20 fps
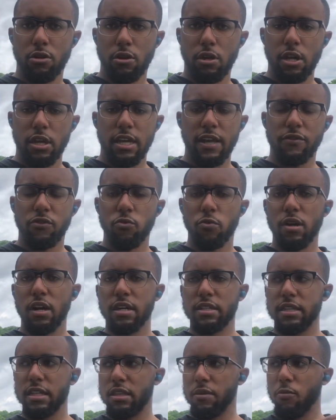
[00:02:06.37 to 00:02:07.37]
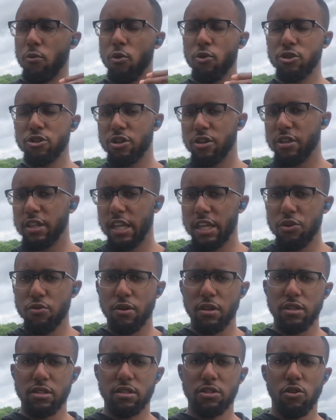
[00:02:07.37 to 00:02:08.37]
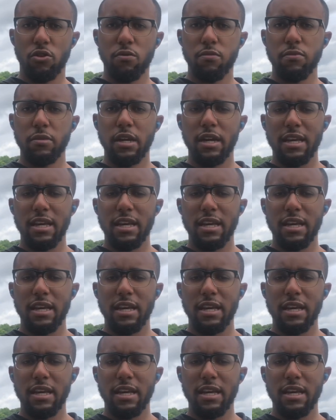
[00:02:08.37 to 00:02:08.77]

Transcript: You have to realize that the more sugar that you consume,